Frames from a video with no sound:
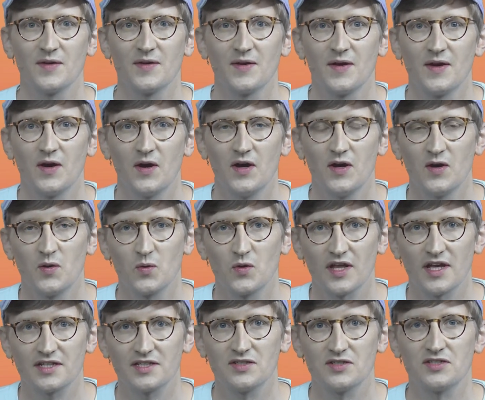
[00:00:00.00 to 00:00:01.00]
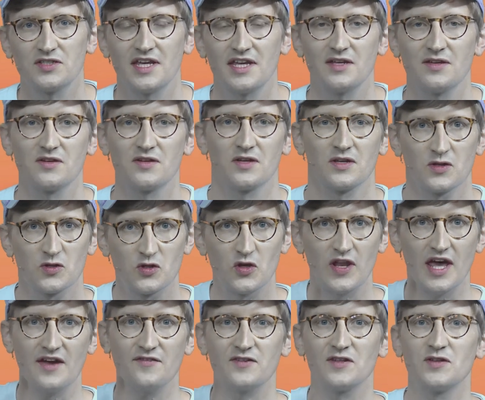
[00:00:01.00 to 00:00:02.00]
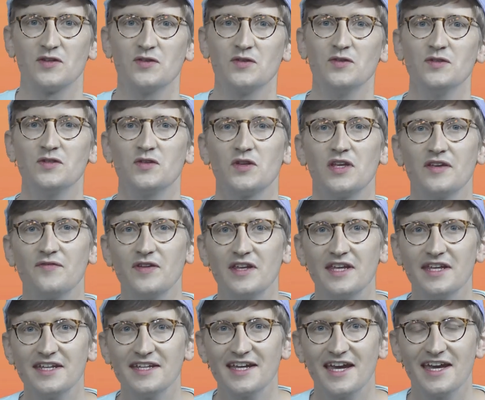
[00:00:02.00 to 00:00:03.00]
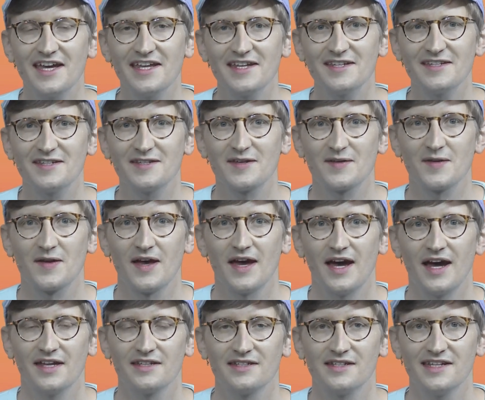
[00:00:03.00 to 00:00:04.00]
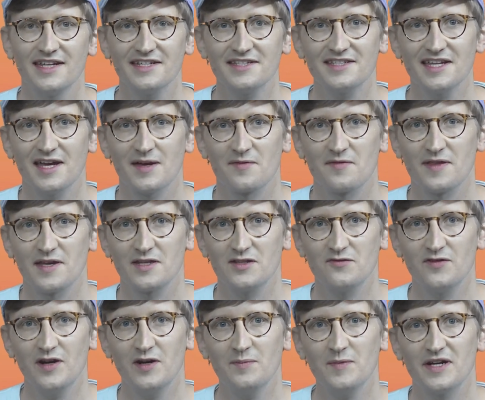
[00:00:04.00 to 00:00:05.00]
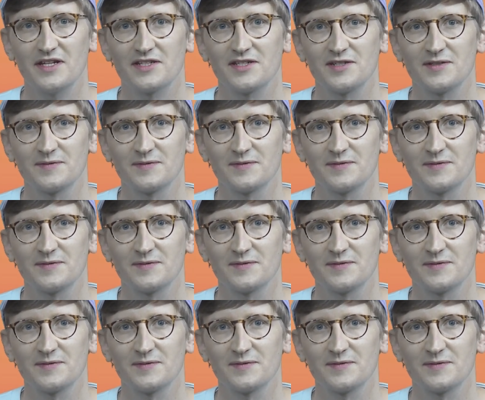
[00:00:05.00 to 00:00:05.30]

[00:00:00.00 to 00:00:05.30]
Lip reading: would like to say you good afternoon, good evening, and until next time. Thank you very much.